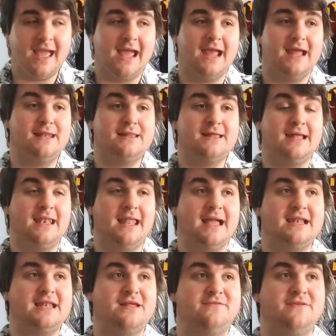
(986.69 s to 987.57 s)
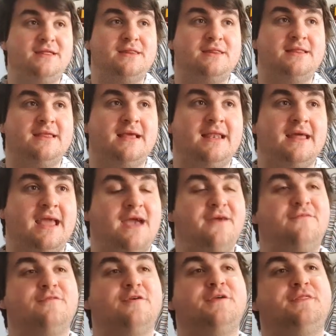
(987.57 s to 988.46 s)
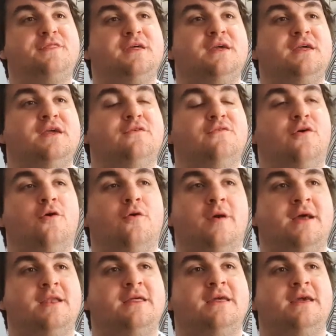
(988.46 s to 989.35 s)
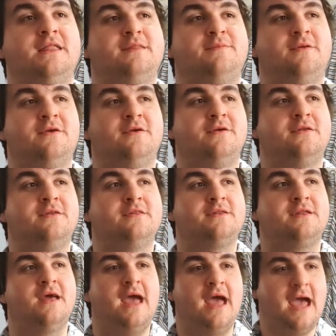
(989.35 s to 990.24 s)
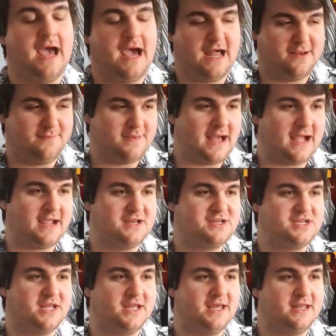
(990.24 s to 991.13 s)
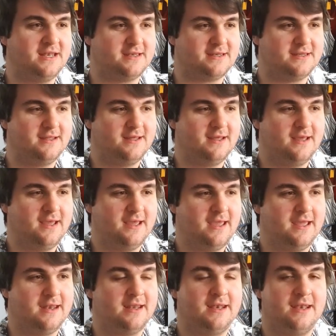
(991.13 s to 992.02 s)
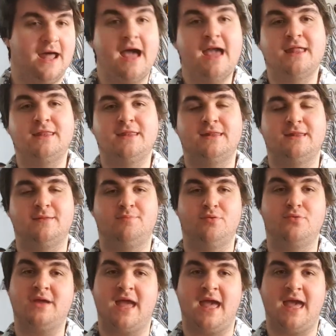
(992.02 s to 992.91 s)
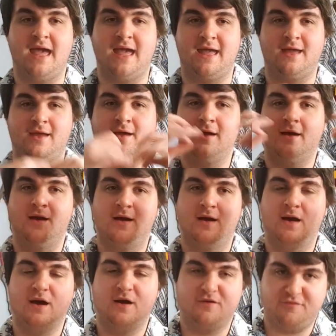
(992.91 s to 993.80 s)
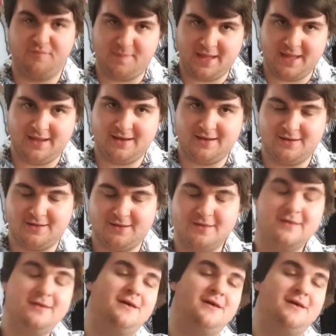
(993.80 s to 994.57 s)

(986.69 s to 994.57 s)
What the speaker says: It's collectively stealing everything you've already experienced and packaging it in a nice bouquet of pain.